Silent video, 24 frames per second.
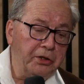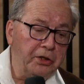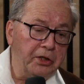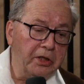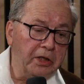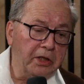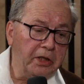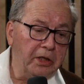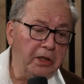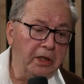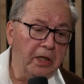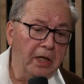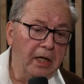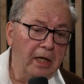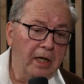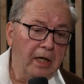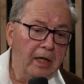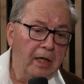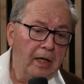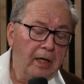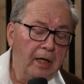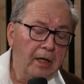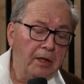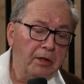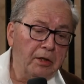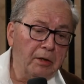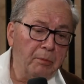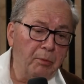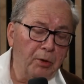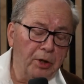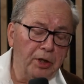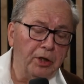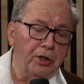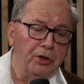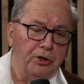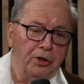the the
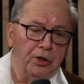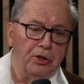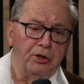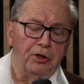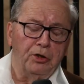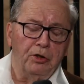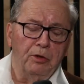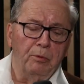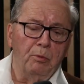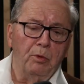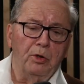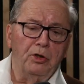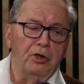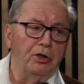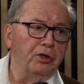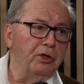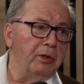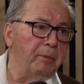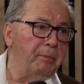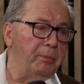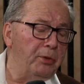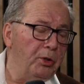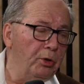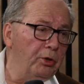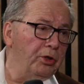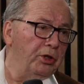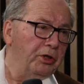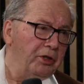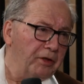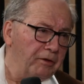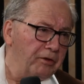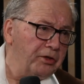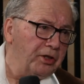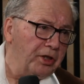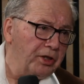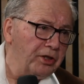British system, which is a
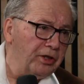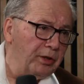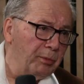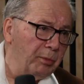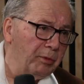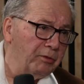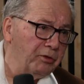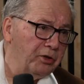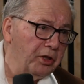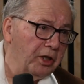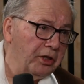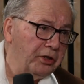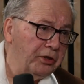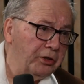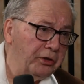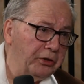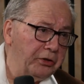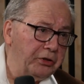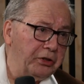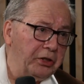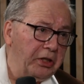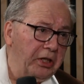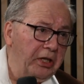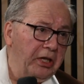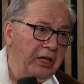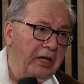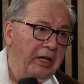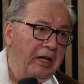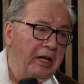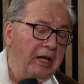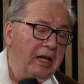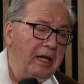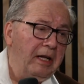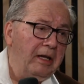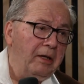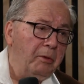punitive system of justice, yeah.
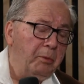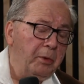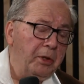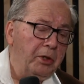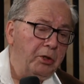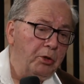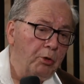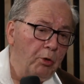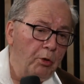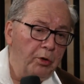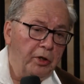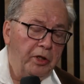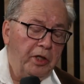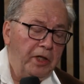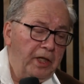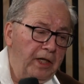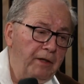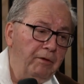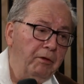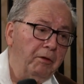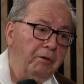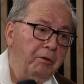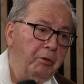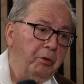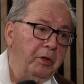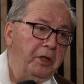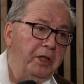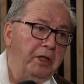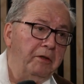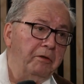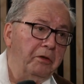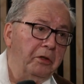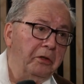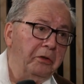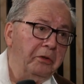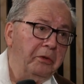returning evil for
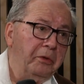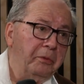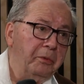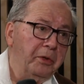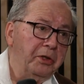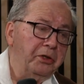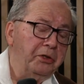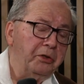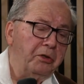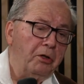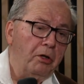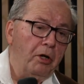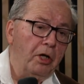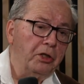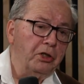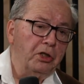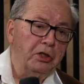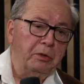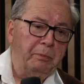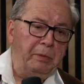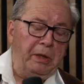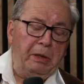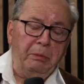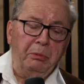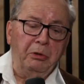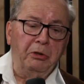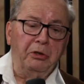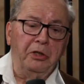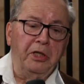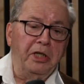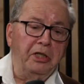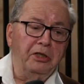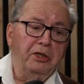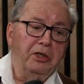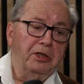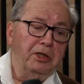evil, which causes people
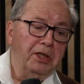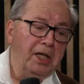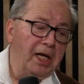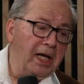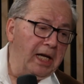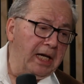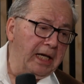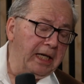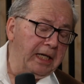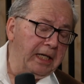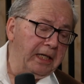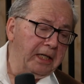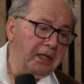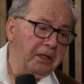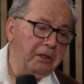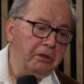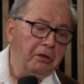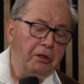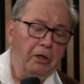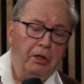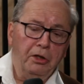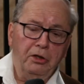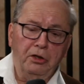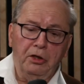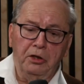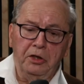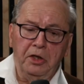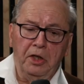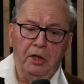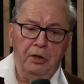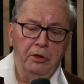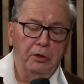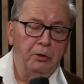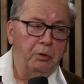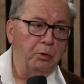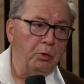then to lie and not to
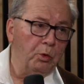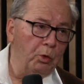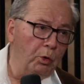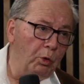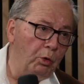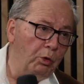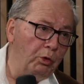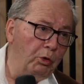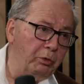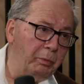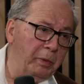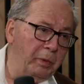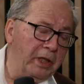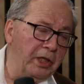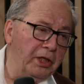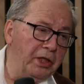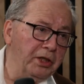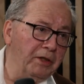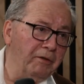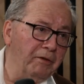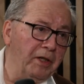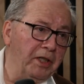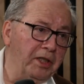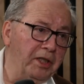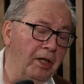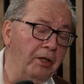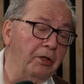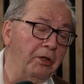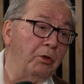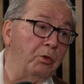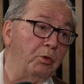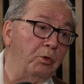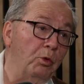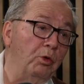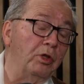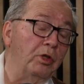tell the truth, because if I tell the
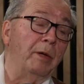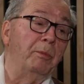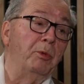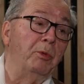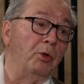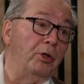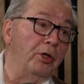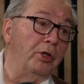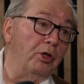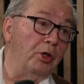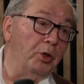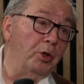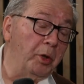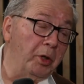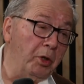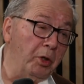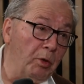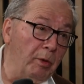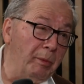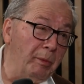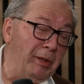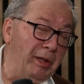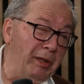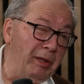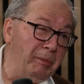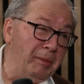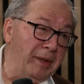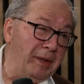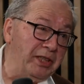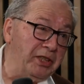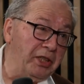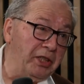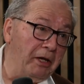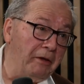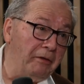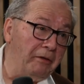truth, I'm only going to incriminate
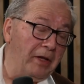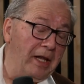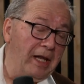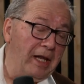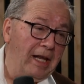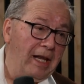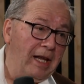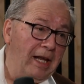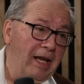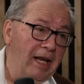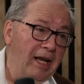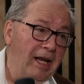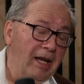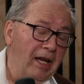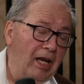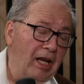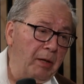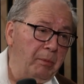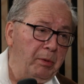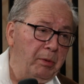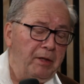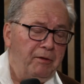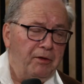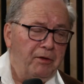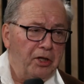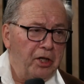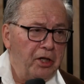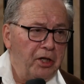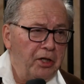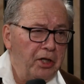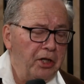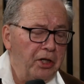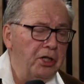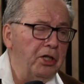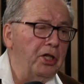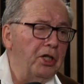myself. Mm-hmm. I believe that in
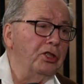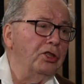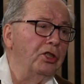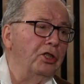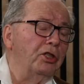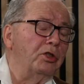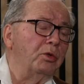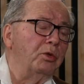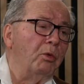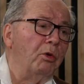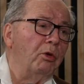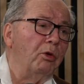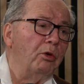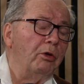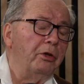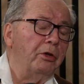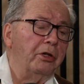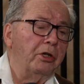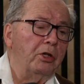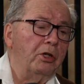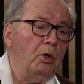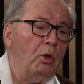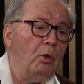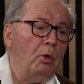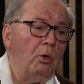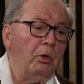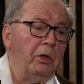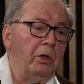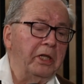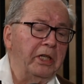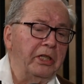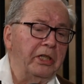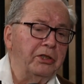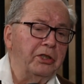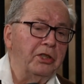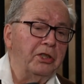the indigenous world, the goal
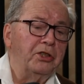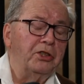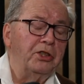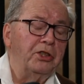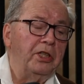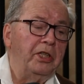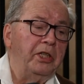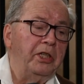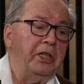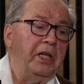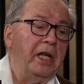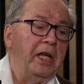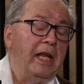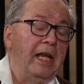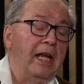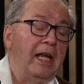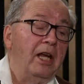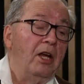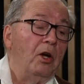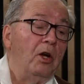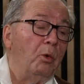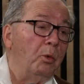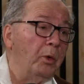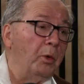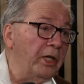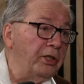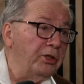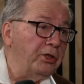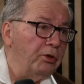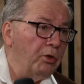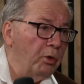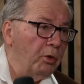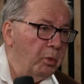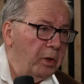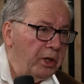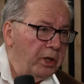is to see
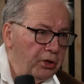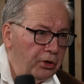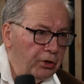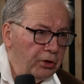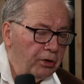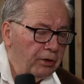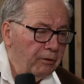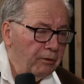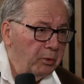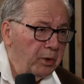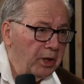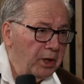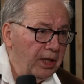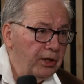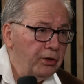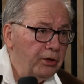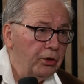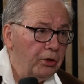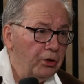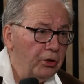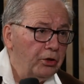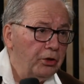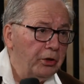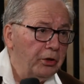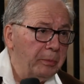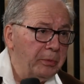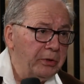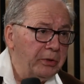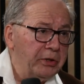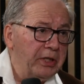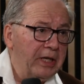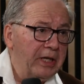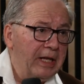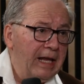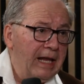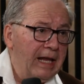restoration of
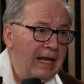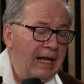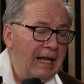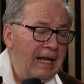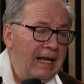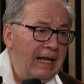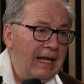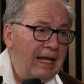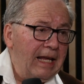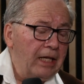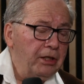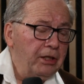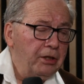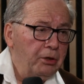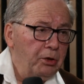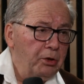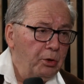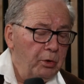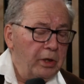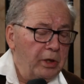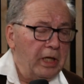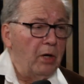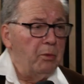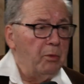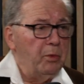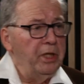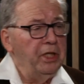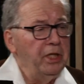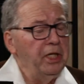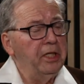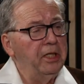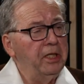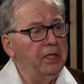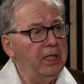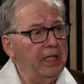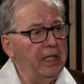relationships. Yes. And to do that, we
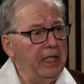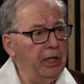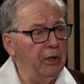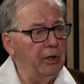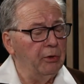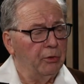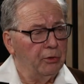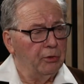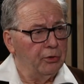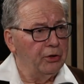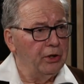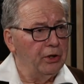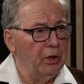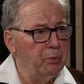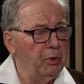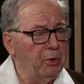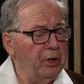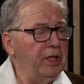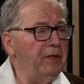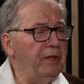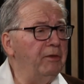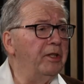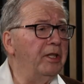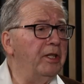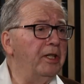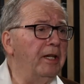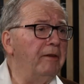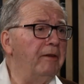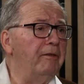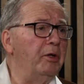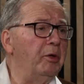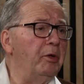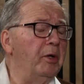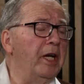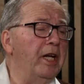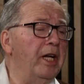need leaders that will even love
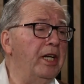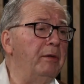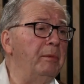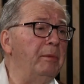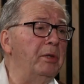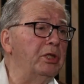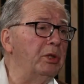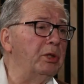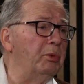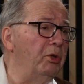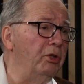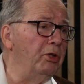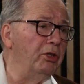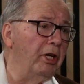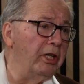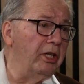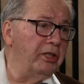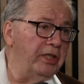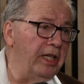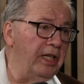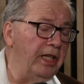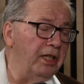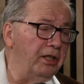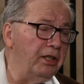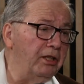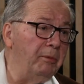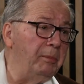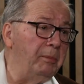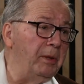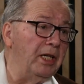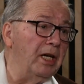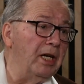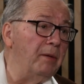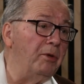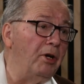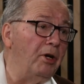their enemies, that will not take, that
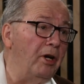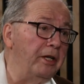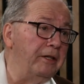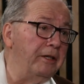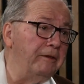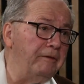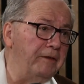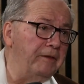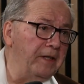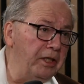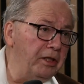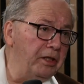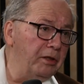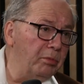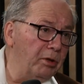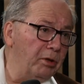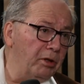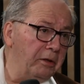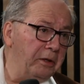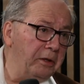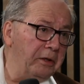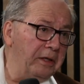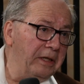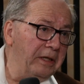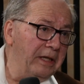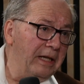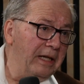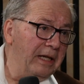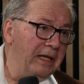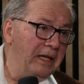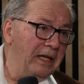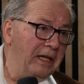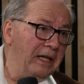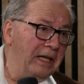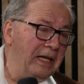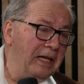become unoffendable, mm-hmm.
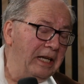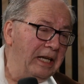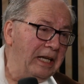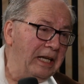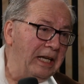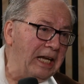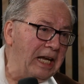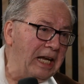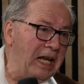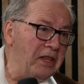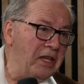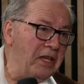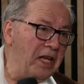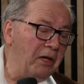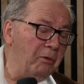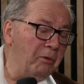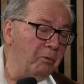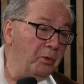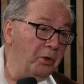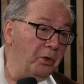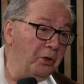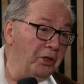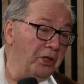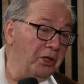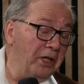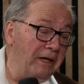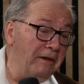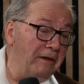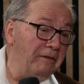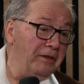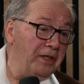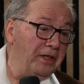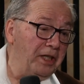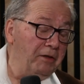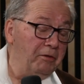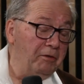and that will
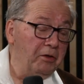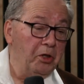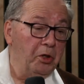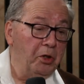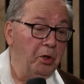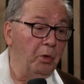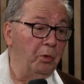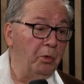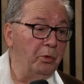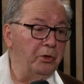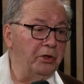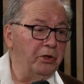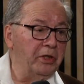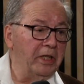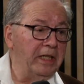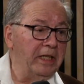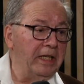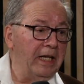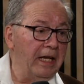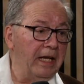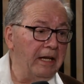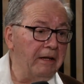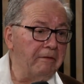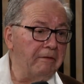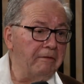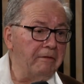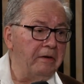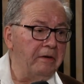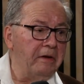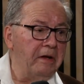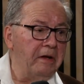love even those that have.